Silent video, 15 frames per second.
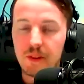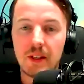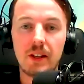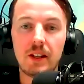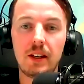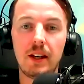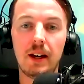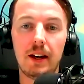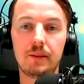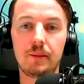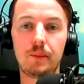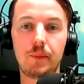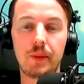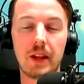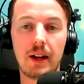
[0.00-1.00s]
the
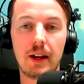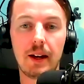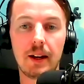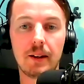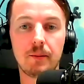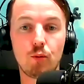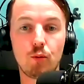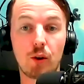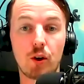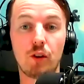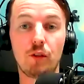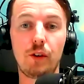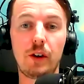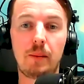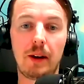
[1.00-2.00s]

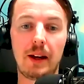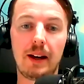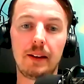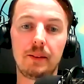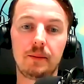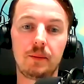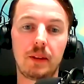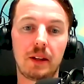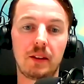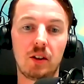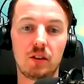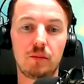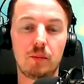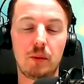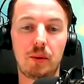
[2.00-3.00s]
recovery plan that the
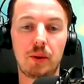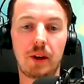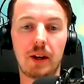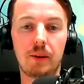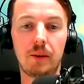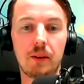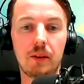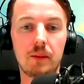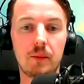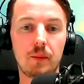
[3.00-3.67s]
government put out,